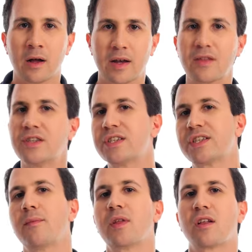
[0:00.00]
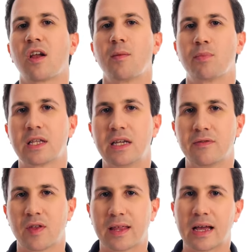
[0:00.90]
Now this is something that I
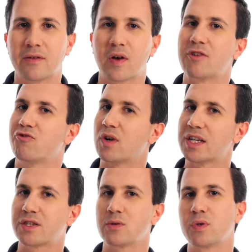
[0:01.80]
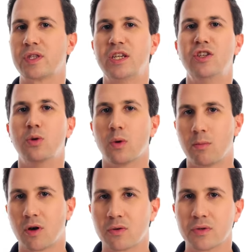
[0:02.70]
believe they've addressed with the newer
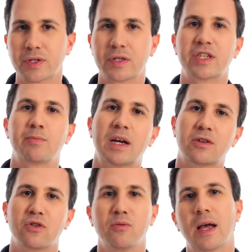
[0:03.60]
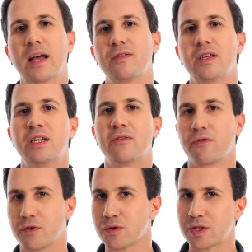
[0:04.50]
models, the Spectrum and the
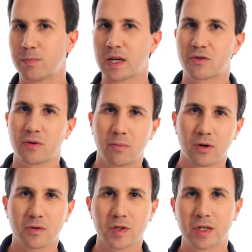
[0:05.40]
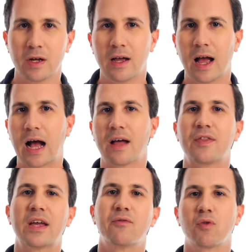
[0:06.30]
Full Spectrum models, uh,
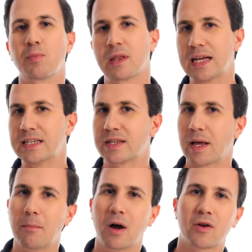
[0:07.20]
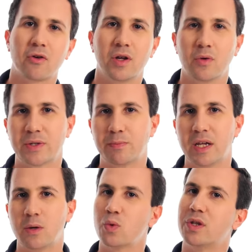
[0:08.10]
they've replaced that micro
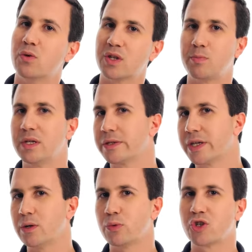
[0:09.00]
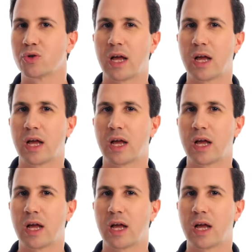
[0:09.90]
USB with USB-C, which should